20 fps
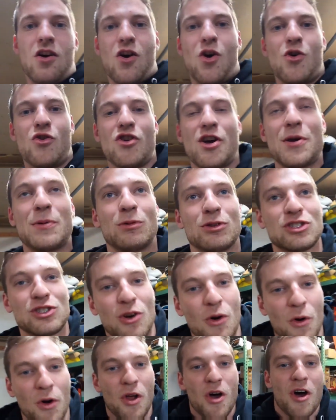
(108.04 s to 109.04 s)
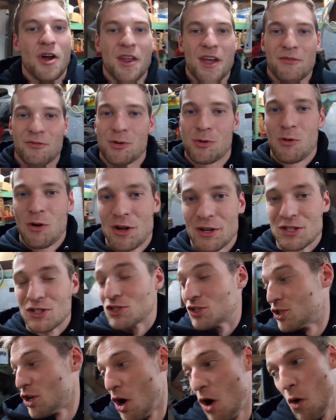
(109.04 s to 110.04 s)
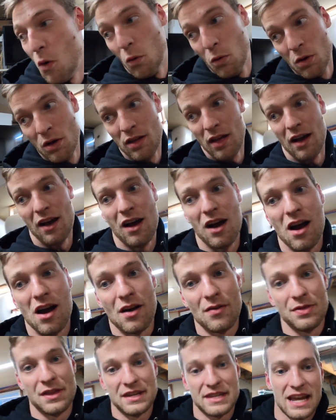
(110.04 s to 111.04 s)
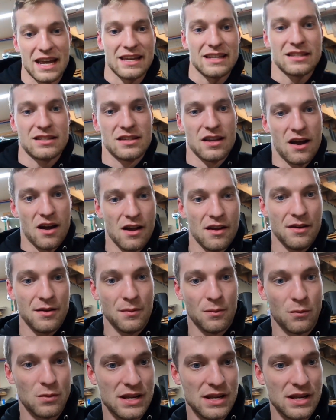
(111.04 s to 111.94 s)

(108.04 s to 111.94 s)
All right, what's going on, everyone? So the day is done.